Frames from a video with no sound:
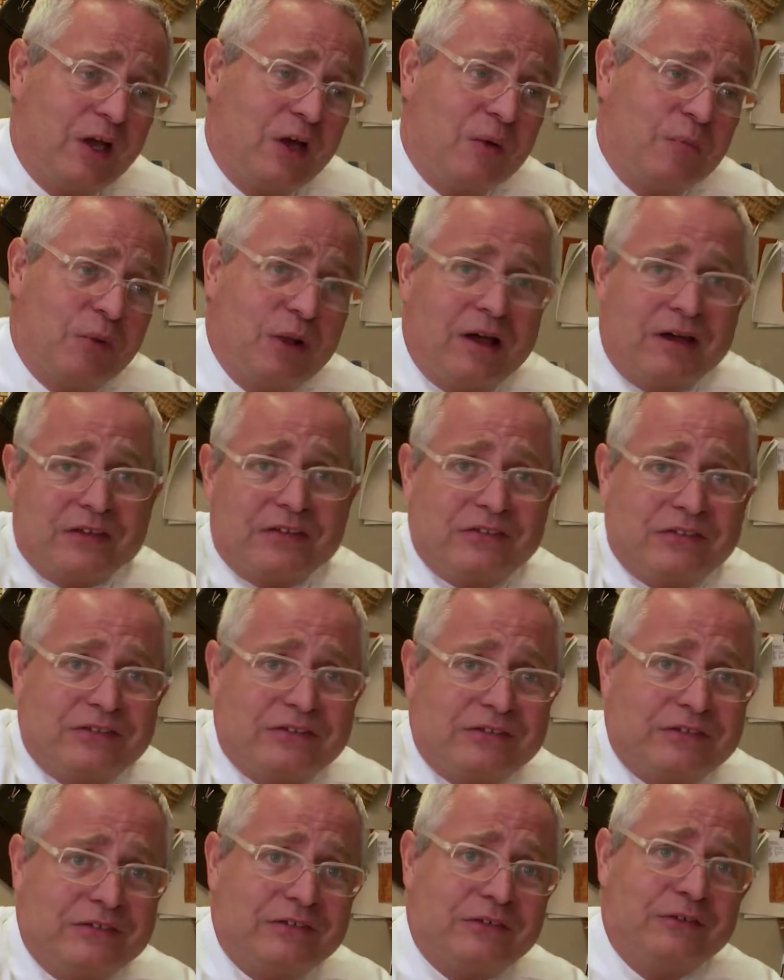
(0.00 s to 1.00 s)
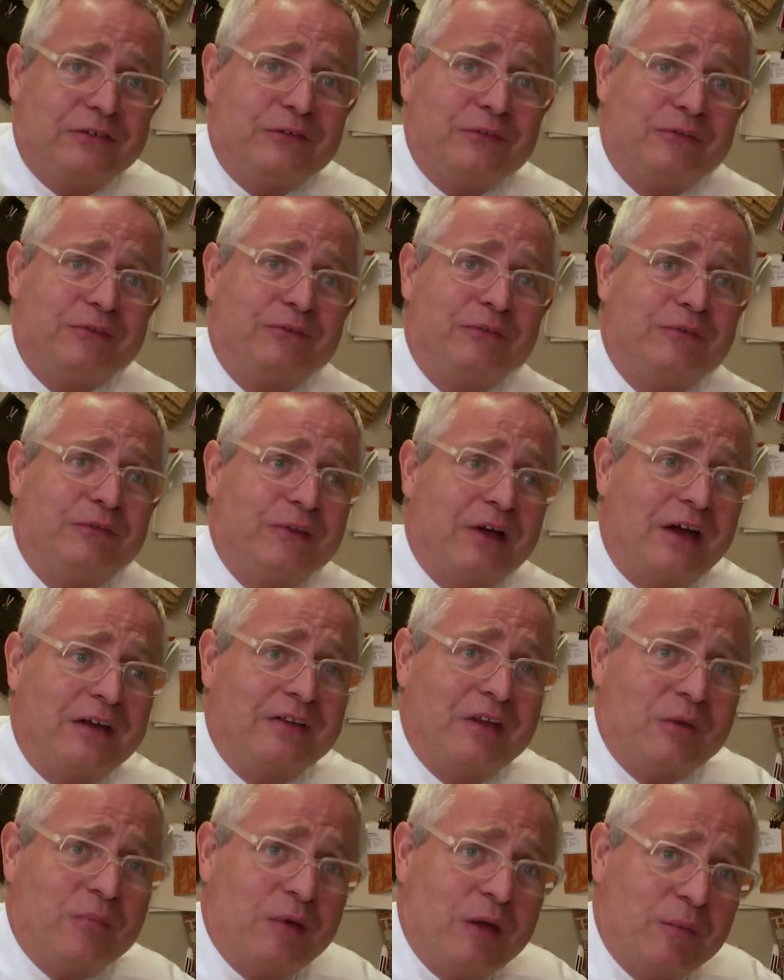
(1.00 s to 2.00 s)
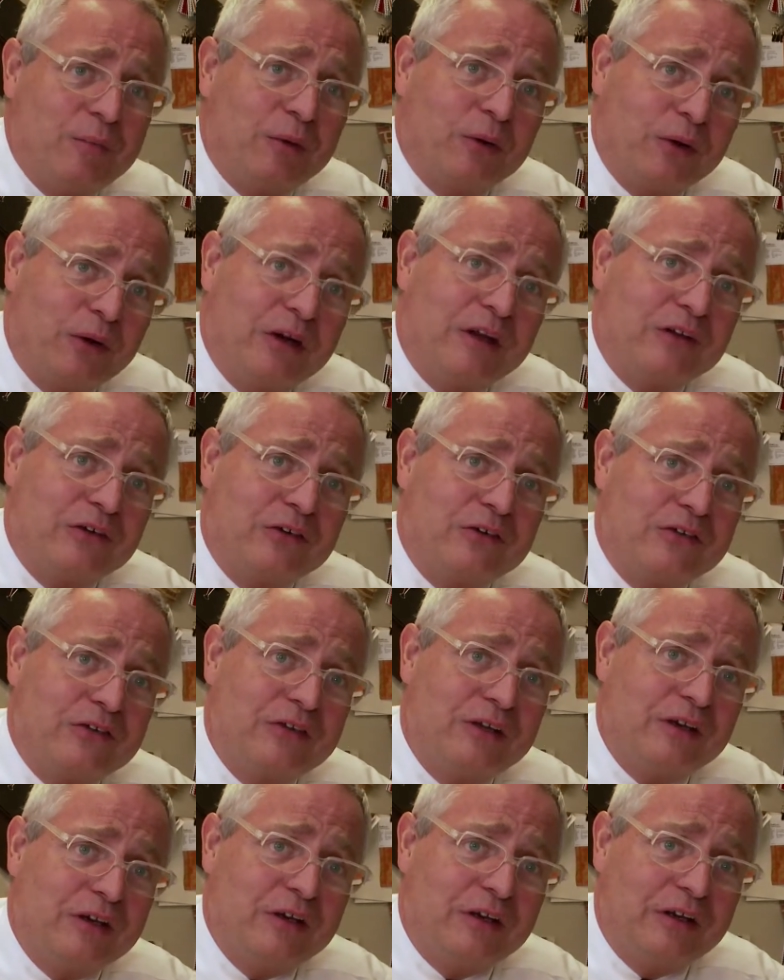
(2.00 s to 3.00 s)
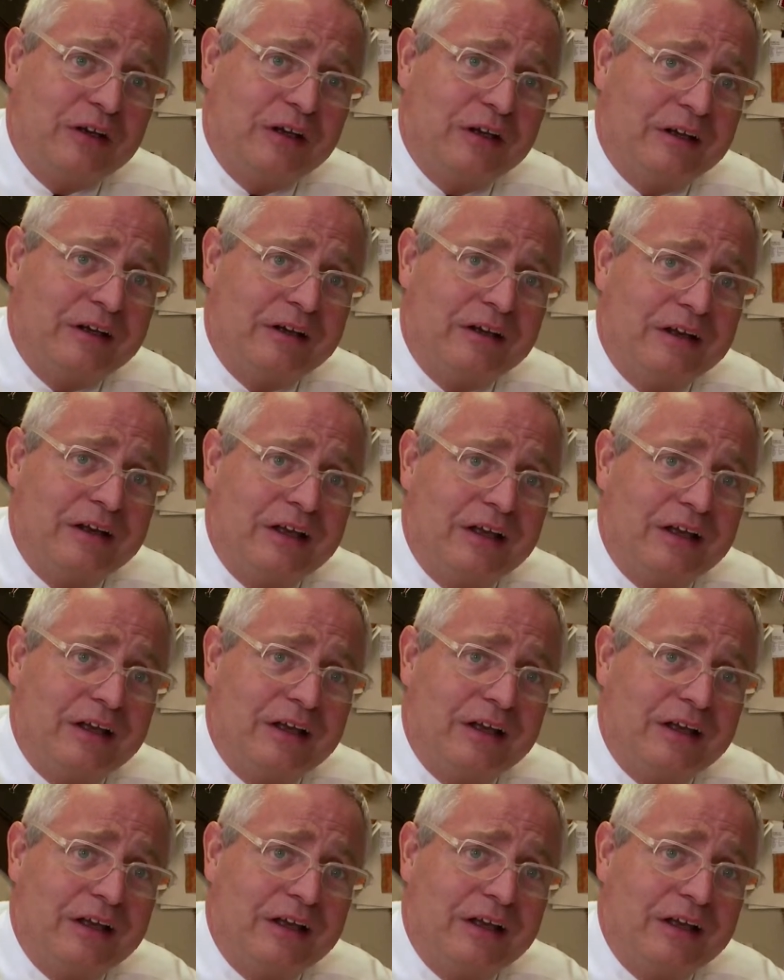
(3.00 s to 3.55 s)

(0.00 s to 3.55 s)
Plus, I think people are interested in